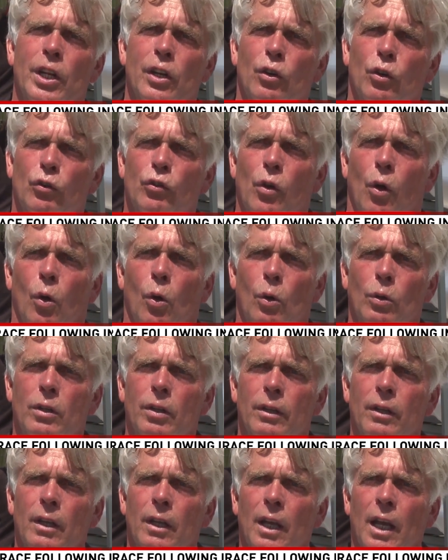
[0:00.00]
years
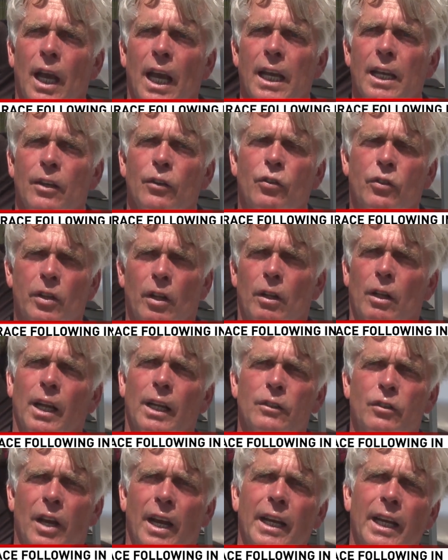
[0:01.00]
old, and he still
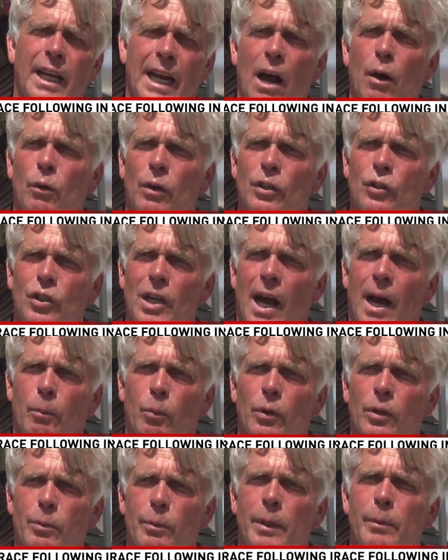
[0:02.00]
likes hanging out in the
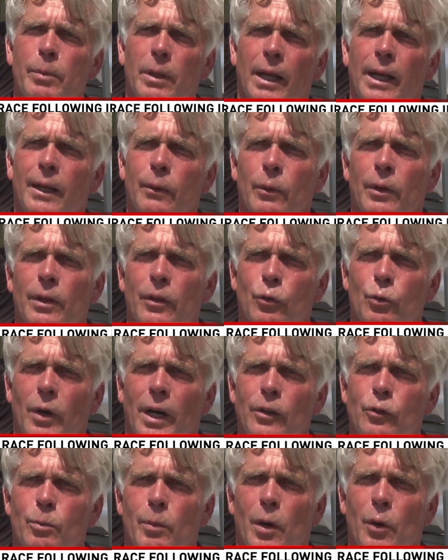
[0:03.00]
shop with me, playing with his
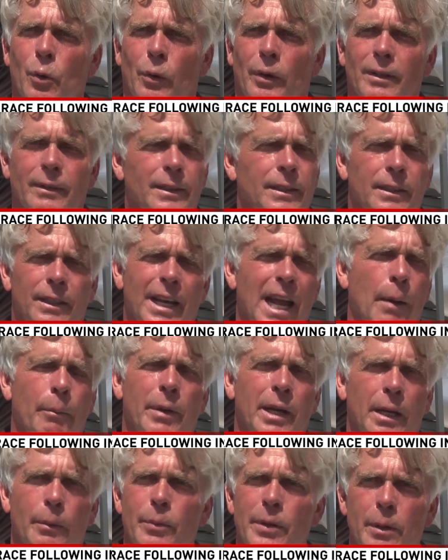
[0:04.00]
race boat. Not
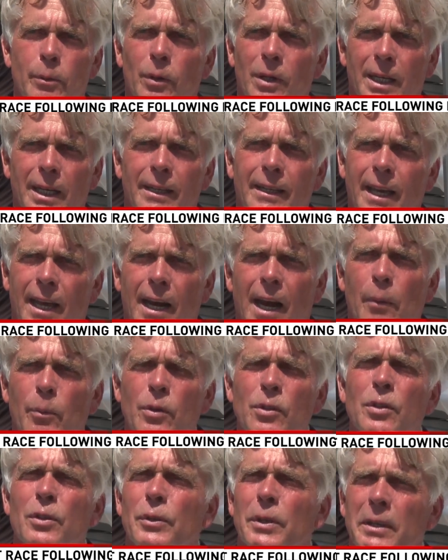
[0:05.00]
many people get that
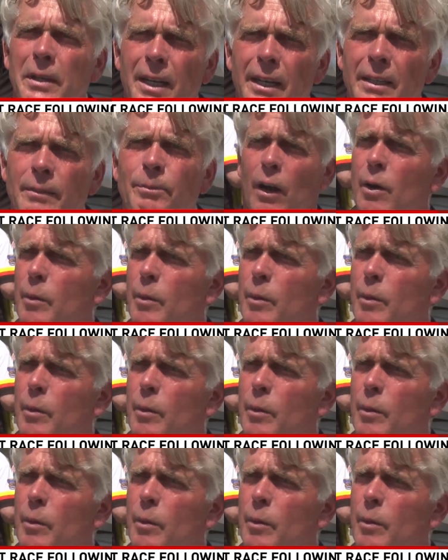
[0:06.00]
opportunity.